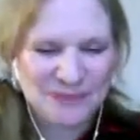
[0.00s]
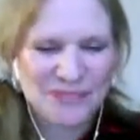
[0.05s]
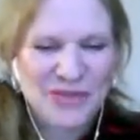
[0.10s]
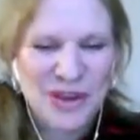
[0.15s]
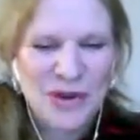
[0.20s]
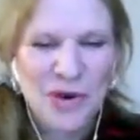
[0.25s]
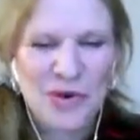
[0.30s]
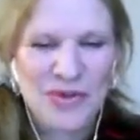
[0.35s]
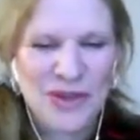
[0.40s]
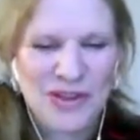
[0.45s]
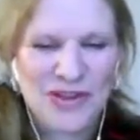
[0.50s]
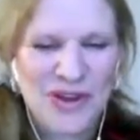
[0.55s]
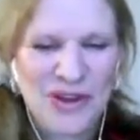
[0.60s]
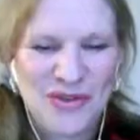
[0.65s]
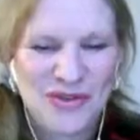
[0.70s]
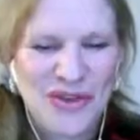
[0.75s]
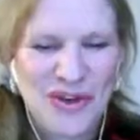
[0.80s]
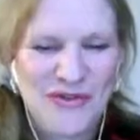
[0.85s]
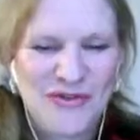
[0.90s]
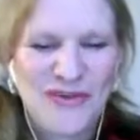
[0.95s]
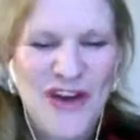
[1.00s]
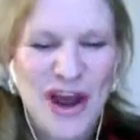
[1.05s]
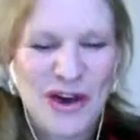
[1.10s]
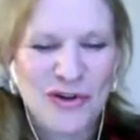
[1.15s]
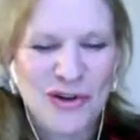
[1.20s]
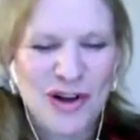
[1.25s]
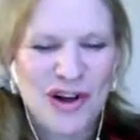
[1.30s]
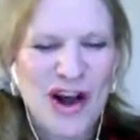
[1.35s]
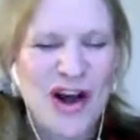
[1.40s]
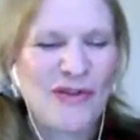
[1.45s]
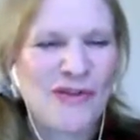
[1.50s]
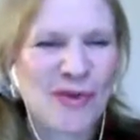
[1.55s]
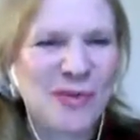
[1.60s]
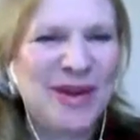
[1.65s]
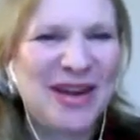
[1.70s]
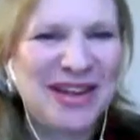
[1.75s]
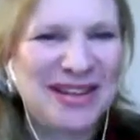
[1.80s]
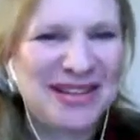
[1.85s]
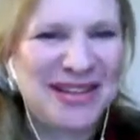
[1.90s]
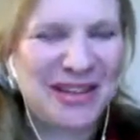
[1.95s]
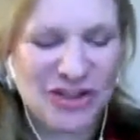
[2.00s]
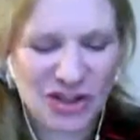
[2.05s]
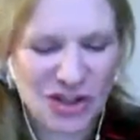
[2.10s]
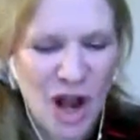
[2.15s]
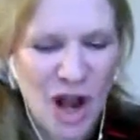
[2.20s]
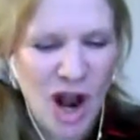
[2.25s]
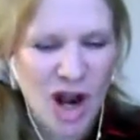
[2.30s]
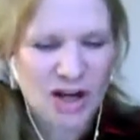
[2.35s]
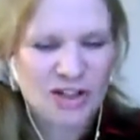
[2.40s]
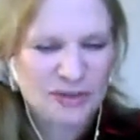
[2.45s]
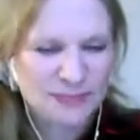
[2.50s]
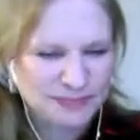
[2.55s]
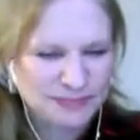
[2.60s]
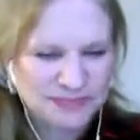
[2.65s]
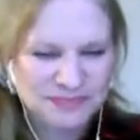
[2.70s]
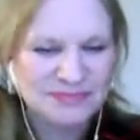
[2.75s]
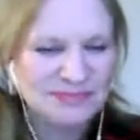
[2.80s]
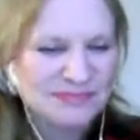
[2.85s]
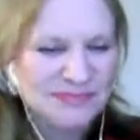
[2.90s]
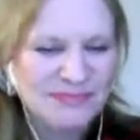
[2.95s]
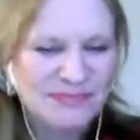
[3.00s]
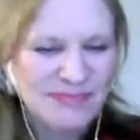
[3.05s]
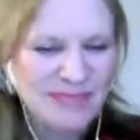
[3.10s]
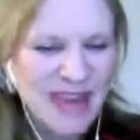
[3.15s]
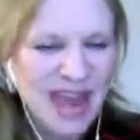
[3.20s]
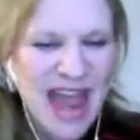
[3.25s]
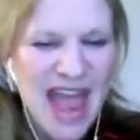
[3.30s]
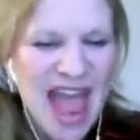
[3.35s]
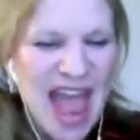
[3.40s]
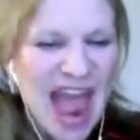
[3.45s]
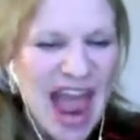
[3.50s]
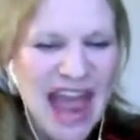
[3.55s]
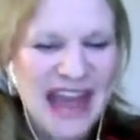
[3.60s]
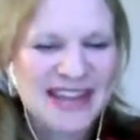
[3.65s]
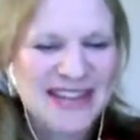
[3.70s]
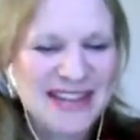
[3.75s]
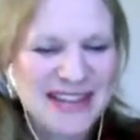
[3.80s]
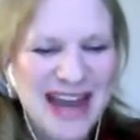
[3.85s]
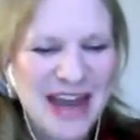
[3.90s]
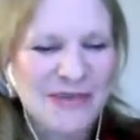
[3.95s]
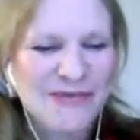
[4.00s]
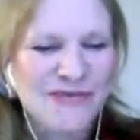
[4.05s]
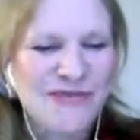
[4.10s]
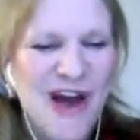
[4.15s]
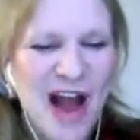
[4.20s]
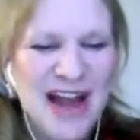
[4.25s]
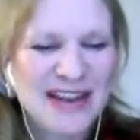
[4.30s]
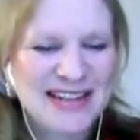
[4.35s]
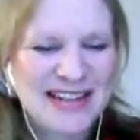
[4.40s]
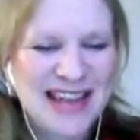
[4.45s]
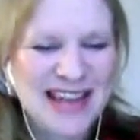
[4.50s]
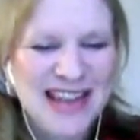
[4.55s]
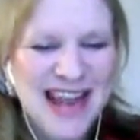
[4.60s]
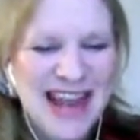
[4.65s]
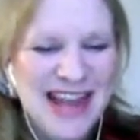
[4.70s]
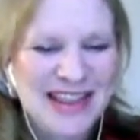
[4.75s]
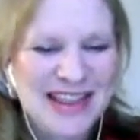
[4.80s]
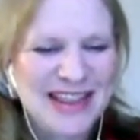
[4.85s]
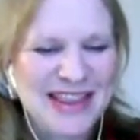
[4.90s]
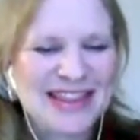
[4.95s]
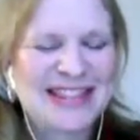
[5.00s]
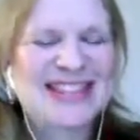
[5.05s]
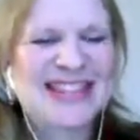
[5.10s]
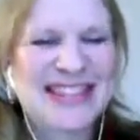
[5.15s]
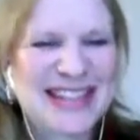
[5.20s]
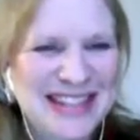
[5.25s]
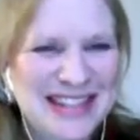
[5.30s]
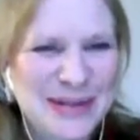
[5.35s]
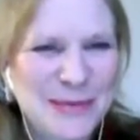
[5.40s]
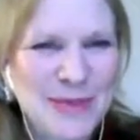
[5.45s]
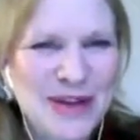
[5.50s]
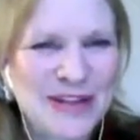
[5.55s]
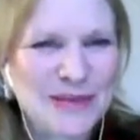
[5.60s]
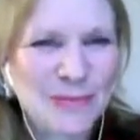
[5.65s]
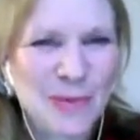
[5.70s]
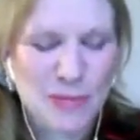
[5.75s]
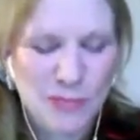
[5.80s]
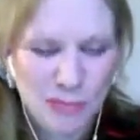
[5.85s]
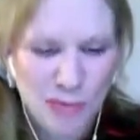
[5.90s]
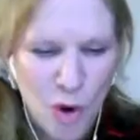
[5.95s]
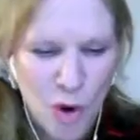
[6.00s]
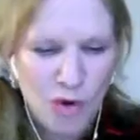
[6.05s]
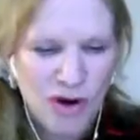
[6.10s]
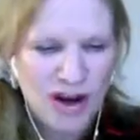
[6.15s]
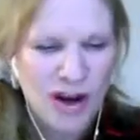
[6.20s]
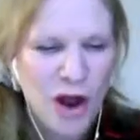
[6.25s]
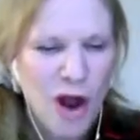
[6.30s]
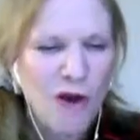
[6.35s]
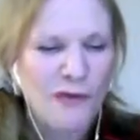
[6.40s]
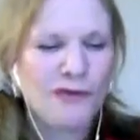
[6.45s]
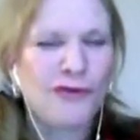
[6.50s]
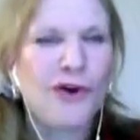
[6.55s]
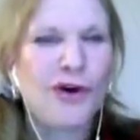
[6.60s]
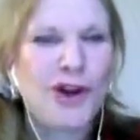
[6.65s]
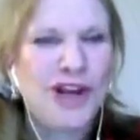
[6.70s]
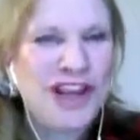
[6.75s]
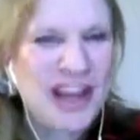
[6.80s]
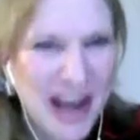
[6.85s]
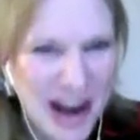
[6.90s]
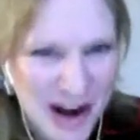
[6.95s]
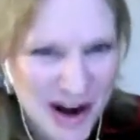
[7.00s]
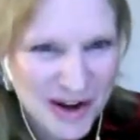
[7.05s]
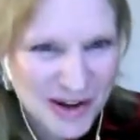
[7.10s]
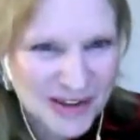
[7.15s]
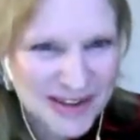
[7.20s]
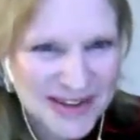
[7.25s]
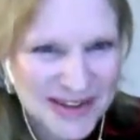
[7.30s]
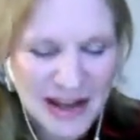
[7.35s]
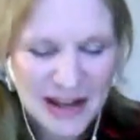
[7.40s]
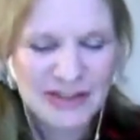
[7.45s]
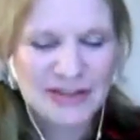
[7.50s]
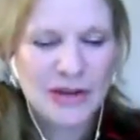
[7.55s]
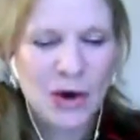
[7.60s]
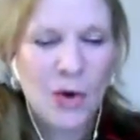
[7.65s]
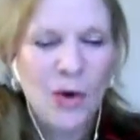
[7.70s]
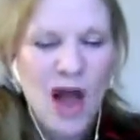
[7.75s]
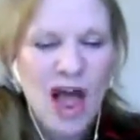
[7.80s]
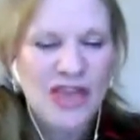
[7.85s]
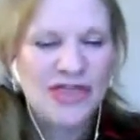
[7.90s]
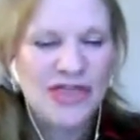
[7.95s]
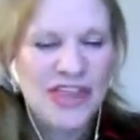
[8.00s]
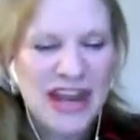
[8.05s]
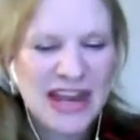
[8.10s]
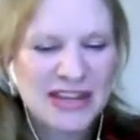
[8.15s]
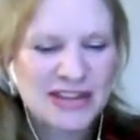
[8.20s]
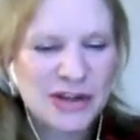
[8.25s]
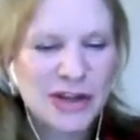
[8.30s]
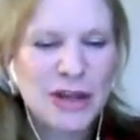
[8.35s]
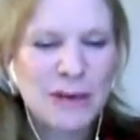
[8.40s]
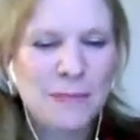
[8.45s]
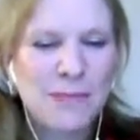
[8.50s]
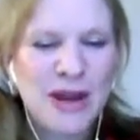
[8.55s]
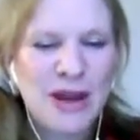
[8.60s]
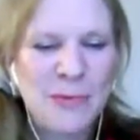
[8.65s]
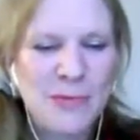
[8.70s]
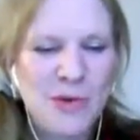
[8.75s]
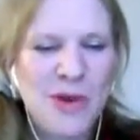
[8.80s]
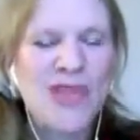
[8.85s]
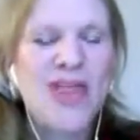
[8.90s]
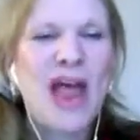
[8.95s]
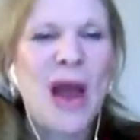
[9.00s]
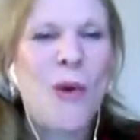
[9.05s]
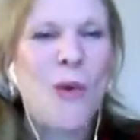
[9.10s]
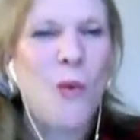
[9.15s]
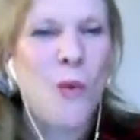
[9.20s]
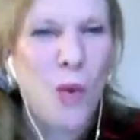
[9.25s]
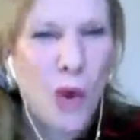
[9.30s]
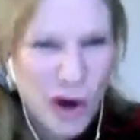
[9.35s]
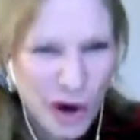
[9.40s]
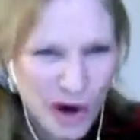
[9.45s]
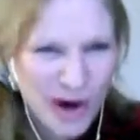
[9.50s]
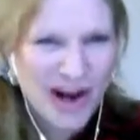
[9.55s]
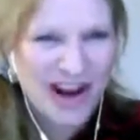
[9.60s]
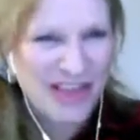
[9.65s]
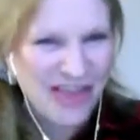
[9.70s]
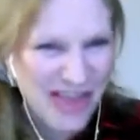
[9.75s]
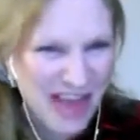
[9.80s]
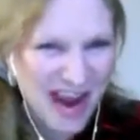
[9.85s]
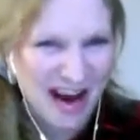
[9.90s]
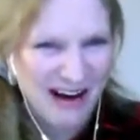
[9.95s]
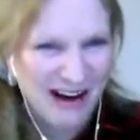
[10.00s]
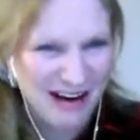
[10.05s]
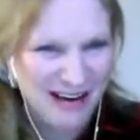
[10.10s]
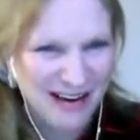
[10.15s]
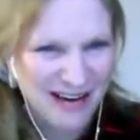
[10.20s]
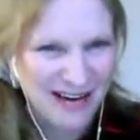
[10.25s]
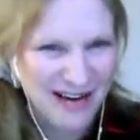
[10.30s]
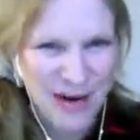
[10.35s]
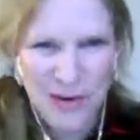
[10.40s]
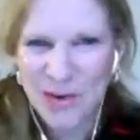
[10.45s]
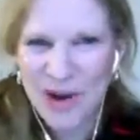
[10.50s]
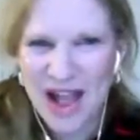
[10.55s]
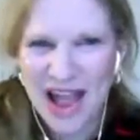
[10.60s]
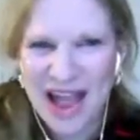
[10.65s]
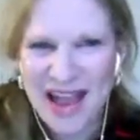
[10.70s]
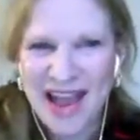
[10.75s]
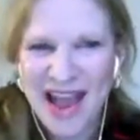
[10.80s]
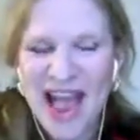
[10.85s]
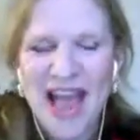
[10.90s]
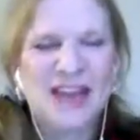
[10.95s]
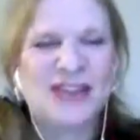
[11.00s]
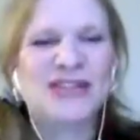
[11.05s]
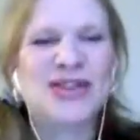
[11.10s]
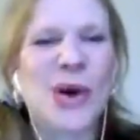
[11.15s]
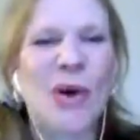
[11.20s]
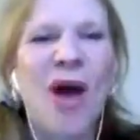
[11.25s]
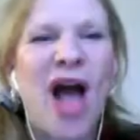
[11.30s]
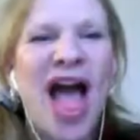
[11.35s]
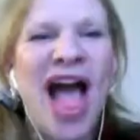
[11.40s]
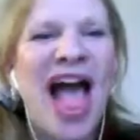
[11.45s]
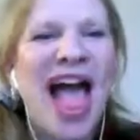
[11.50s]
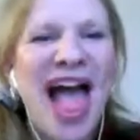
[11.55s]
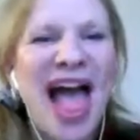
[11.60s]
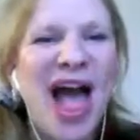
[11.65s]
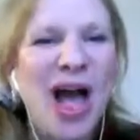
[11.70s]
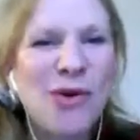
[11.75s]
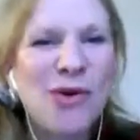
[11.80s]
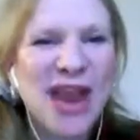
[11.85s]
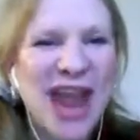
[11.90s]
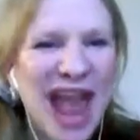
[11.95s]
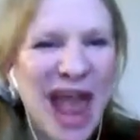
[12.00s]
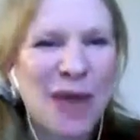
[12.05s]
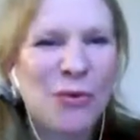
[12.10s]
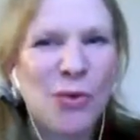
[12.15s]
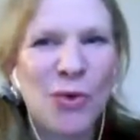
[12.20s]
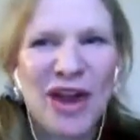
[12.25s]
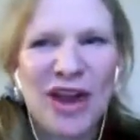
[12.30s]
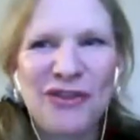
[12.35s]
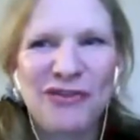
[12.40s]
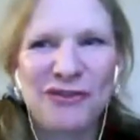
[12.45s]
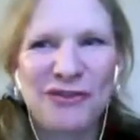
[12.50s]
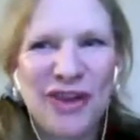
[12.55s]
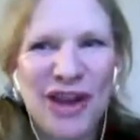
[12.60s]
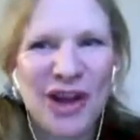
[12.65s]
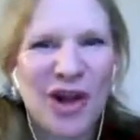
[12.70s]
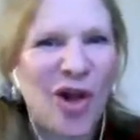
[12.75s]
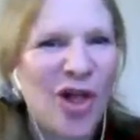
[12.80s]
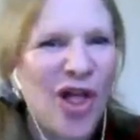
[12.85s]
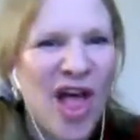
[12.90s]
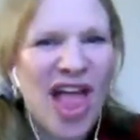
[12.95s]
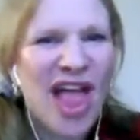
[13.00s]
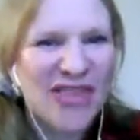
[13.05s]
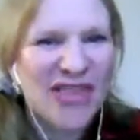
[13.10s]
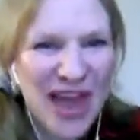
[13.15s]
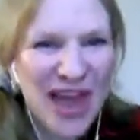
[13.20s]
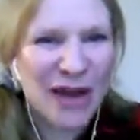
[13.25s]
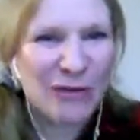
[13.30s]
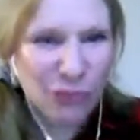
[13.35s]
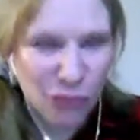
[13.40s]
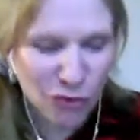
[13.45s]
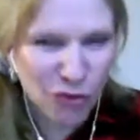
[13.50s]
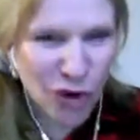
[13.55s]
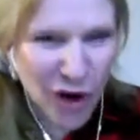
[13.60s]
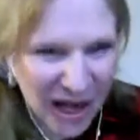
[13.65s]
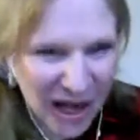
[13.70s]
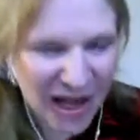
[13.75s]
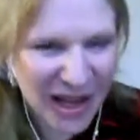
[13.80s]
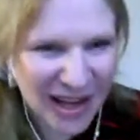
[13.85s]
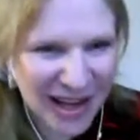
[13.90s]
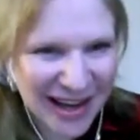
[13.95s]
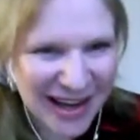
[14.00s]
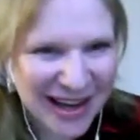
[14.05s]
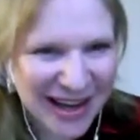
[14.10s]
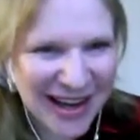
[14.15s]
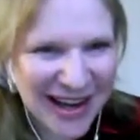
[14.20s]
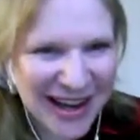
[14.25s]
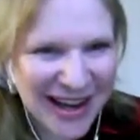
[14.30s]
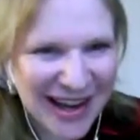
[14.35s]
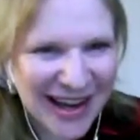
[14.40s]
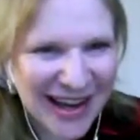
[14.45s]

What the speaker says: the federal government is in charge and finds that this system has been broken for years. So these are the people that work there. Okay. So how can we feel that really